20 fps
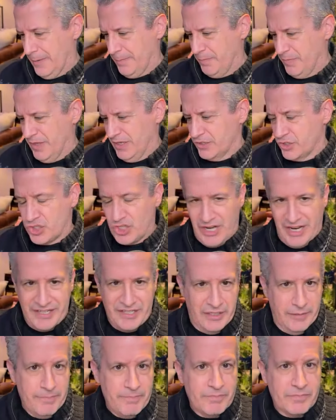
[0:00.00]

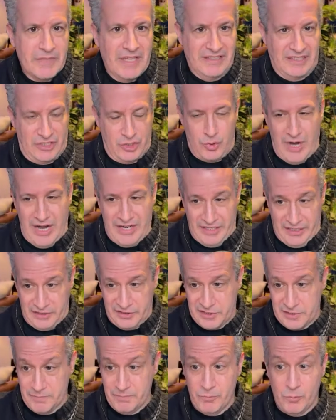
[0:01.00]
China,
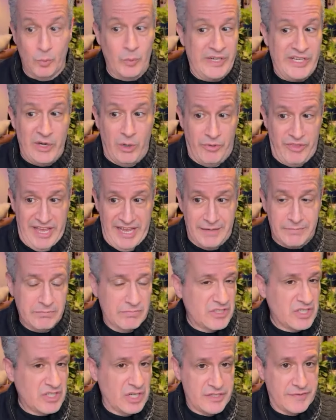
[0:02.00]
electronics, we know that.
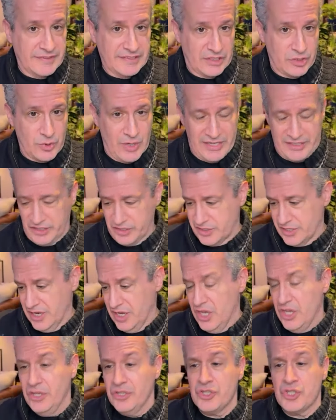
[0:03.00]
Tons of electronics.
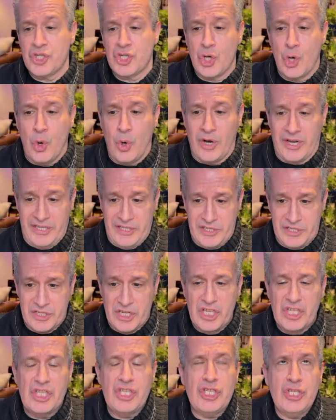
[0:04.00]
Toys,
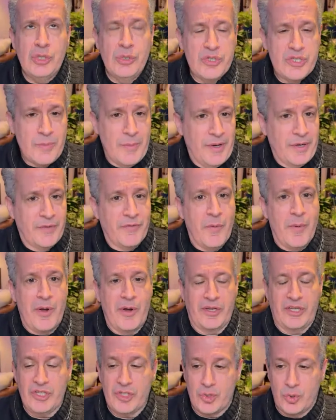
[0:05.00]
huge amount of
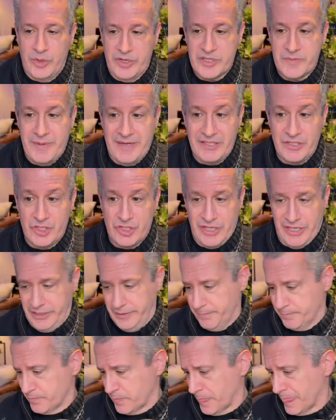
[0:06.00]
American toys made in China.
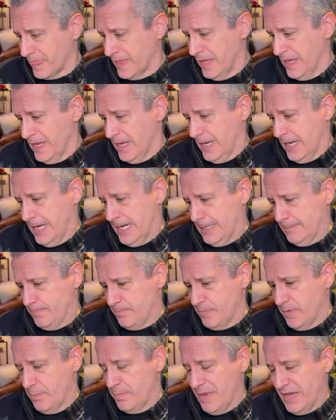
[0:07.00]

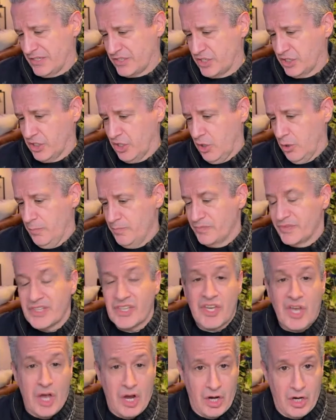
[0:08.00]
Mexico,
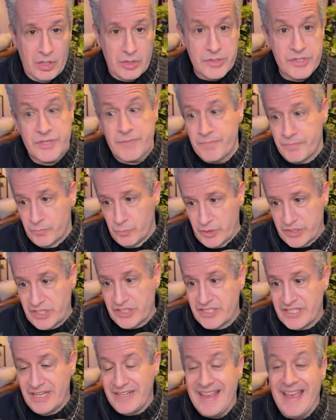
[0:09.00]
cars, which I
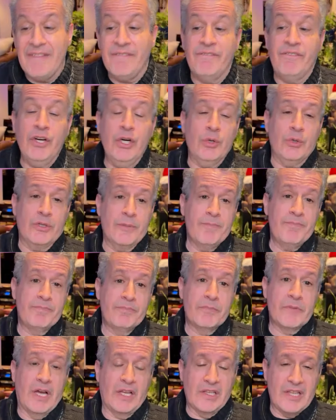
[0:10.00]
said, and food.
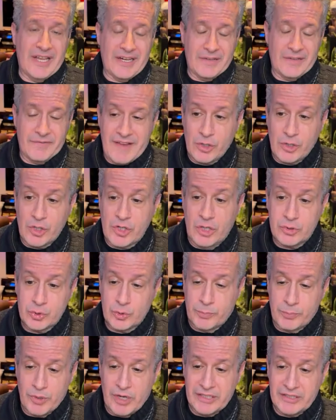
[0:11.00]
A lot of agricultural
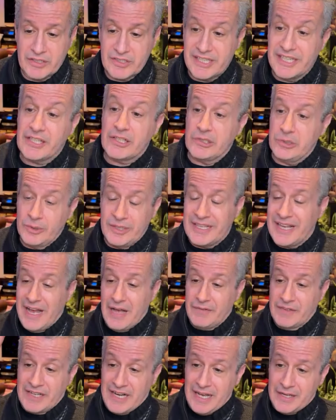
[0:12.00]
products, including
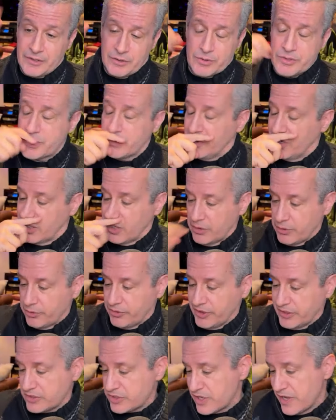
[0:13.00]
avocados, among other things.